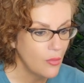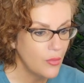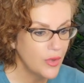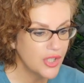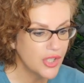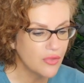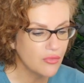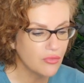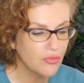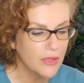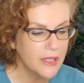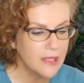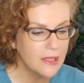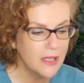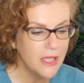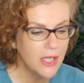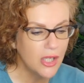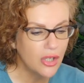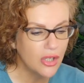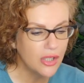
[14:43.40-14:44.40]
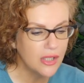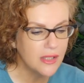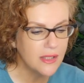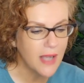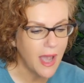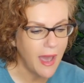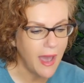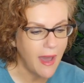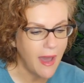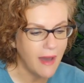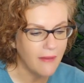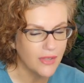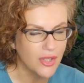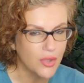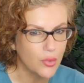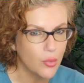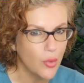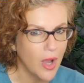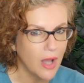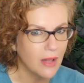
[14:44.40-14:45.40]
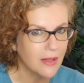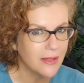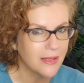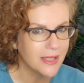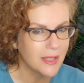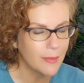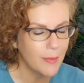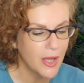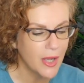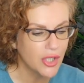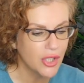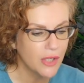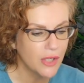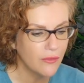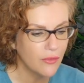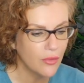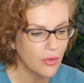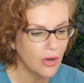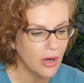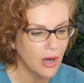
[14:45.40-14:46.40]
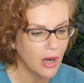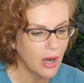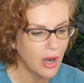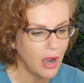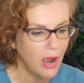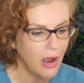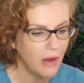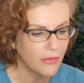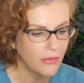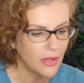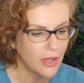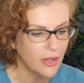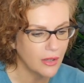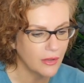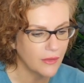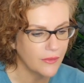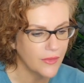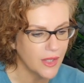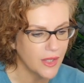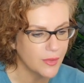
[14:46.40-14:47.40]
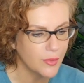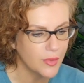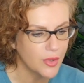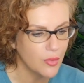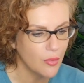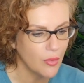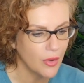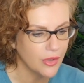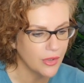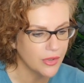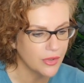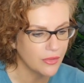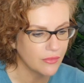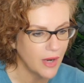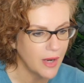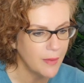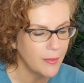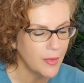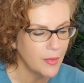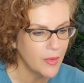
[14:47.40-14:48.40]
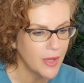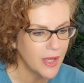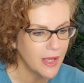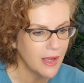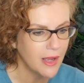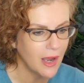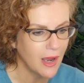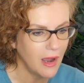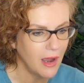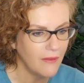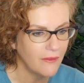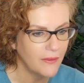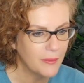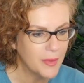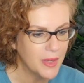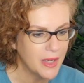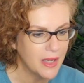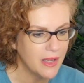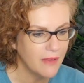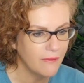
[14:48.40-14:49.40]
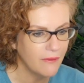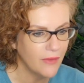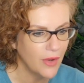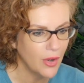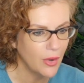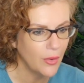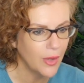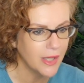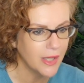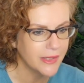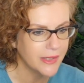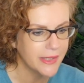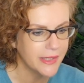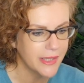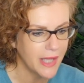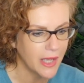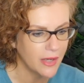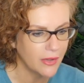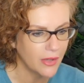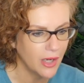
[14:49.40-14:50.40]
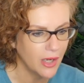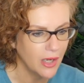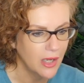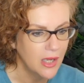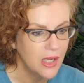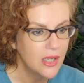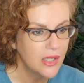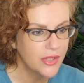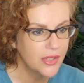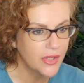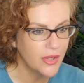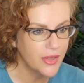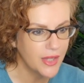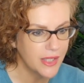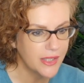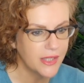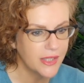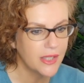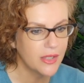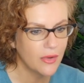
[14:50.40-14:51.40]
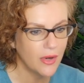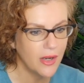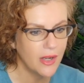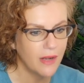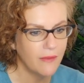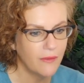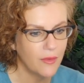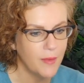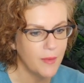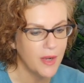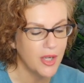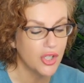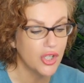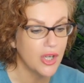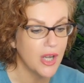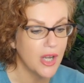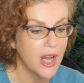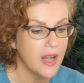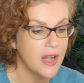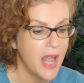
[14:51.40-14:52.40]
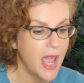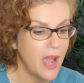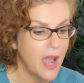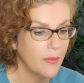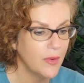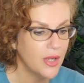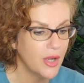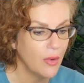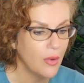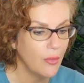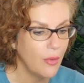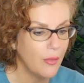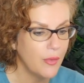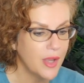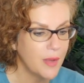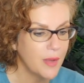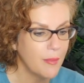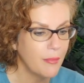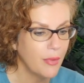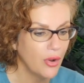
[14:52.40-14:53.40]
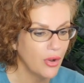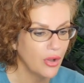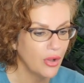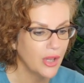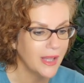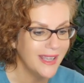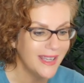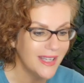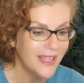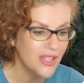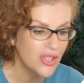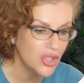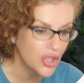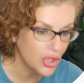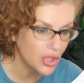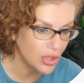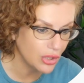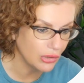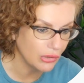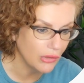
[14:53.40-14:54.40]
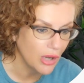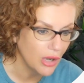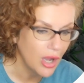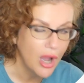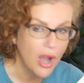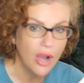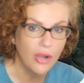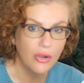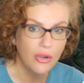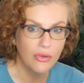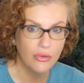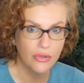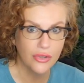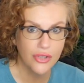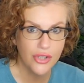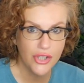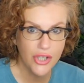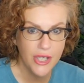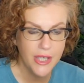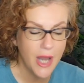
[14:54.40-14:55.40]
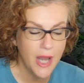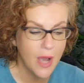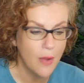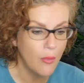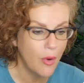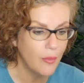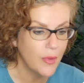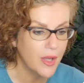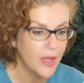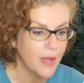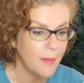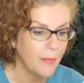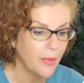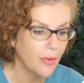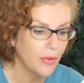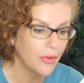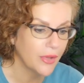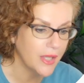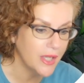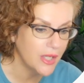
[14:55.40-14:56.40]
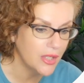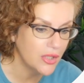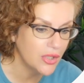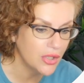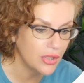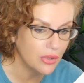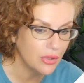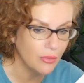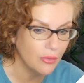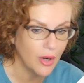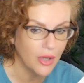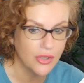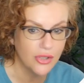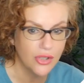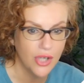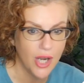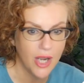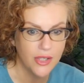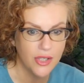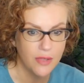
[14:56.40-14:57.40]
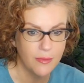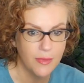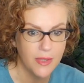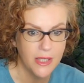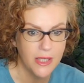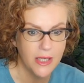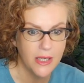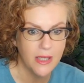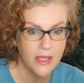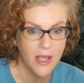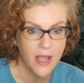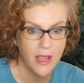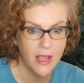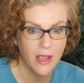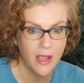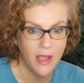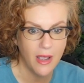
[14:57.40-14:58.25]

which is really good to have as well, especially for a cover letter if that's what you wanted to write, but we can get company info, etc. So this is great information, and now we know what we can pull into a Google Sheet and what we can pull into our ChatGPT